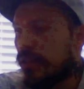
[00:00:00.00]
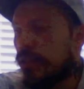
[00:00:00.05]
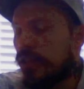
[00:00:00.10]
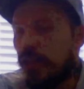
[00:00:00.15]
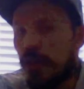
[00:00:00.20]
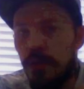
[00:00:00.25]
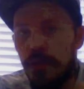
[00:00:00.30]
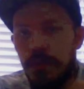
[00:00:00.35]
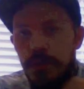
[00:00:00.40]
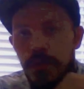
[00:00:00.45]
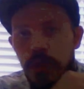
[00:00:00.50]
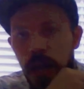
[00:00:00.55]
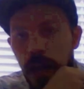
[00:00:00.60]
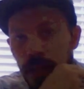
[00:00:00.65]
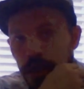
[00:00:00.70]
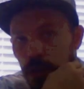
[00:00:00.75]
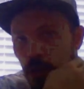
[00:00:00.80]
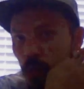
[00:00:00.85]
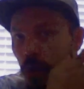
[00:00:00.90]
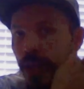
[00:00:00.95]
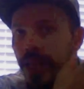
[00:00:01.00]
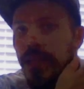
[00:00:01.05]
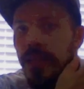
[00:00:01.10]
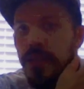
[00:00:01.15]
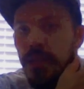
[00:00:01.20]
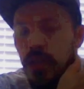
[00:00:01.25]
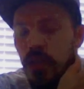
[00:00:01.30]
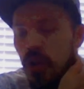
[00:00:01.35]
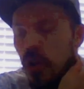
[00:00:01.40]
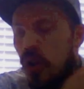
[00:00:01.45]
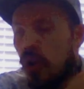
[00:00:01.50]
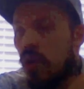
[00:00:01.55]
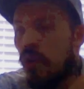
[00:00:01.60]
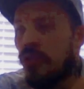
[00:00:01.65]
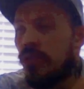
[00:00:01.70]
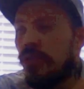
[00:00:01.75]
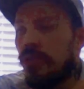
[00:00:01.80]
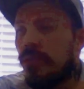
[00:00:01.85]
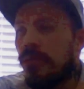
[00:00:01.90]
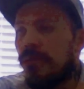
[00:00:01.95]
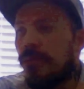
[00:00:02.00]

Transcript: the wings are gone.